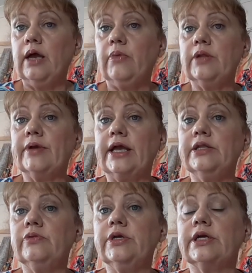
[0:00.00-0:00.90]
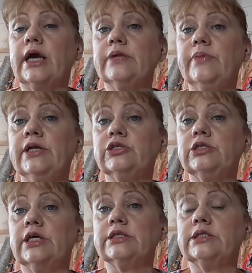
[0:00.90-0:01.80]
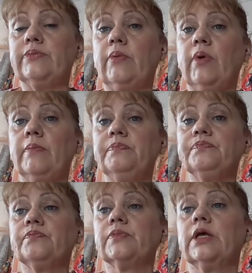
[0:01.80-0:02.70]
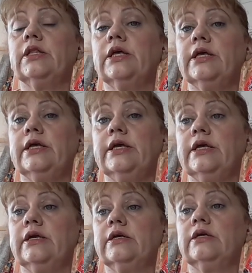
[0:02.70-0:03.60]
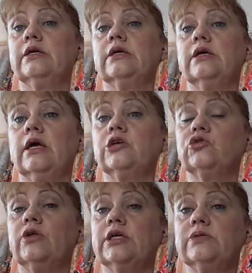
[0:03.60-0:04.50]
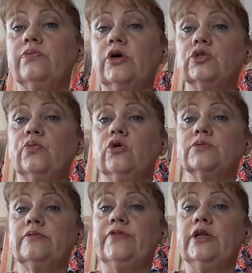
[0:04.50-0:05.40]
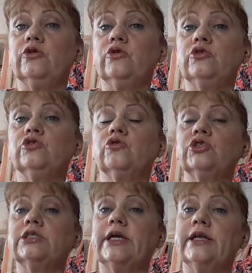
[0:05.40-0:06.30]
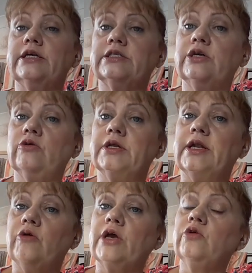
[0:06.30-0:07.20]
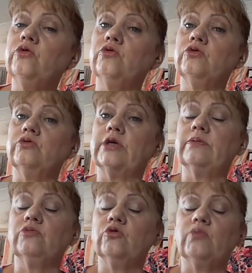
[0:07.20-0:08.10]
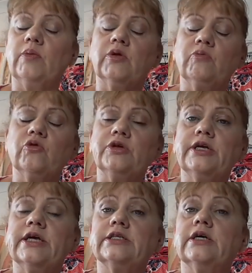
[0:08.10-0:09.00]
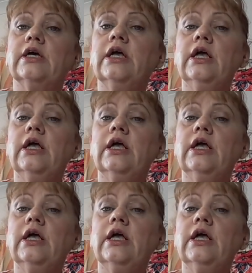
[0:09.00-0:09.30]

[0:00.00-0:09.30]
But at the beginning of the week, I'd mentioned this to my mum that I saw this in Birchbox, been very good. She'll just get it yourself, and I'll get it. No, don't get no, mum, I'm not going to get it.